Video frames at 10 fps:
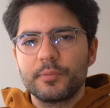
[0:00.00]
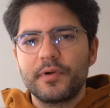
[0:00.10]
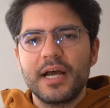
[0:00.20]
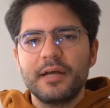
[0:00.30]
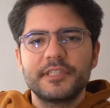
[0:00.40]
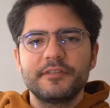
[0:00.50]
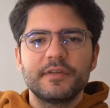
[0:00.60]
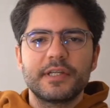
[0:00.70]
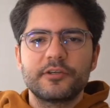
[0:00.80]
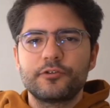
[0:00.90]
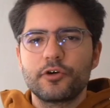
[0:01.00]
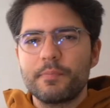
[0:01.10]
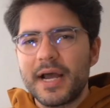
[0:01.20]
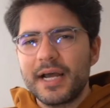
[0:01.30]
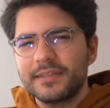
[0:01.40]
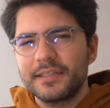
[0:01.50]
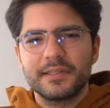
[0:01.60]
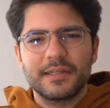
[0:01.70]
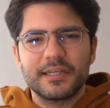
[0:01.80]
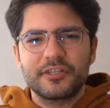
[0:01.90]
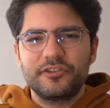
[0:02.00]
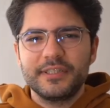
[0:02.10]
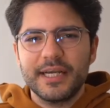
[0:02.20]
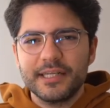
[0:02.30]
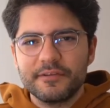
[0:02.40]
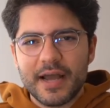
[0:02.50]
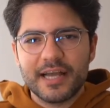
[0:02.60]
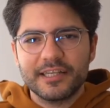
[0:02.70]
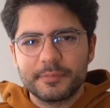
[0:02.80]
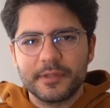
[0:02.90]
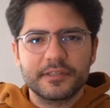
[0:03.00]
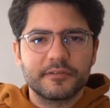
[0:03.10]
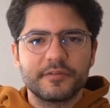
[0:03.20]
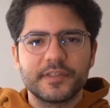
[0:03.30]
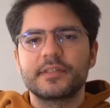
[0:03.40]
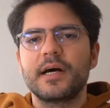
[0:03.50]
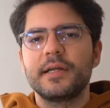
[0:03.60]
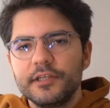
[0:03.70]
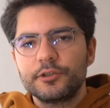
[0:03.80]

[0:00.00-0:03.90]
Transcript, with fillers: perhaps even like romantic and like creative aspects of design.